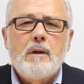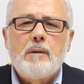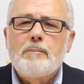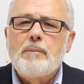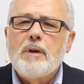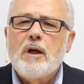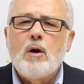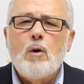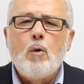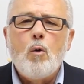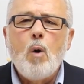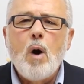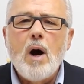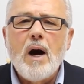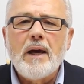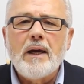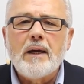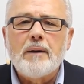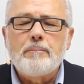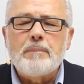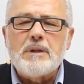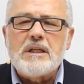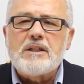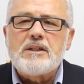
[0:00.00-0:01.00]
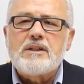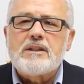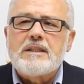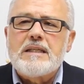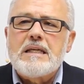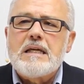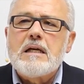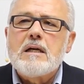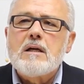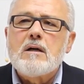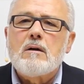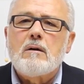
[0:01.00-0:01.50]
Be quiet, be
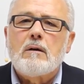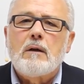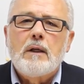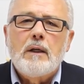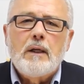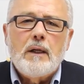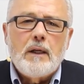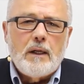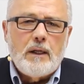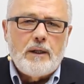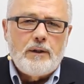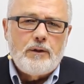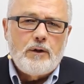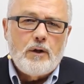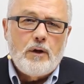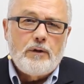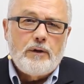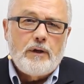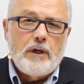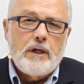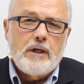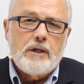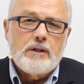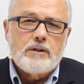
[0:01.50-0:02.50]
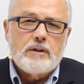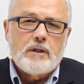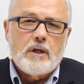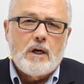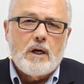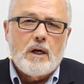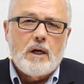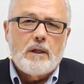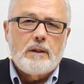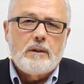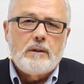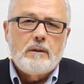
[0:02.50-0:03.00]
still, and know that he is
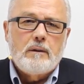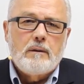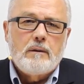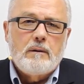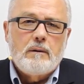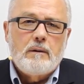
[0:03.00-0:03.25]
God.